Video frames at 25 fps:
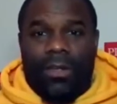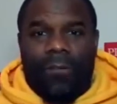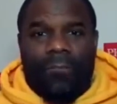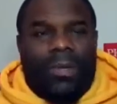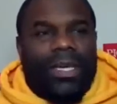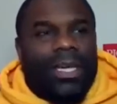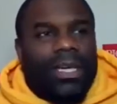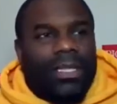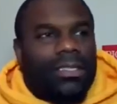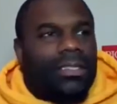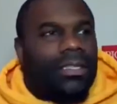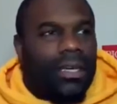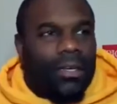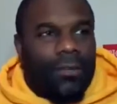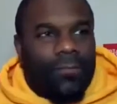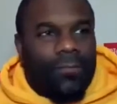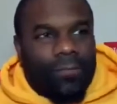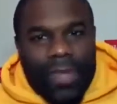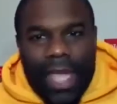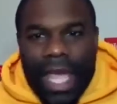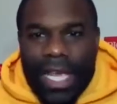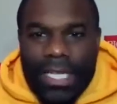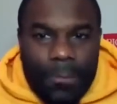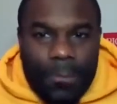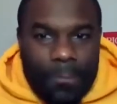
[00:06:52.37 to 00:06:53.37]
Because look,
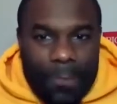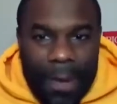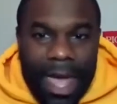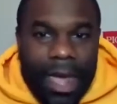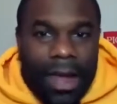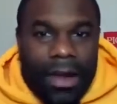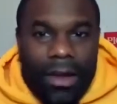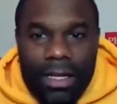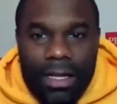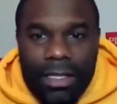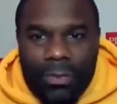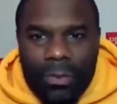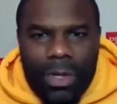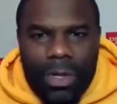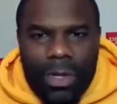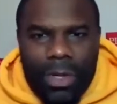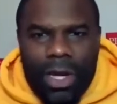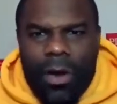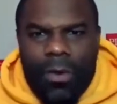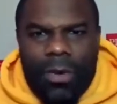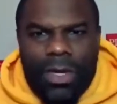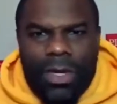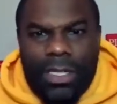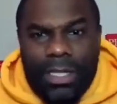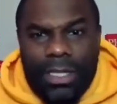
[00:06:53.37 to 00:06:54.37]
as parents, we
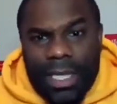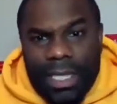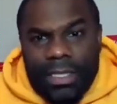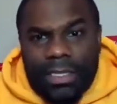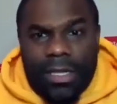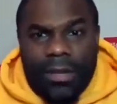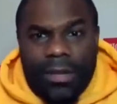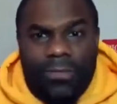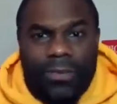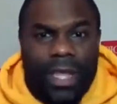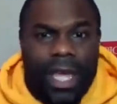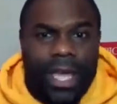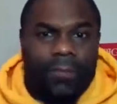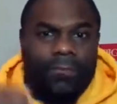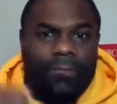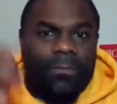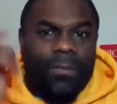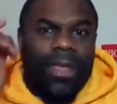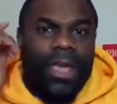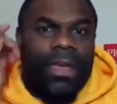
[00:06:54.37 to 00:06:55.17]
always say stuff like,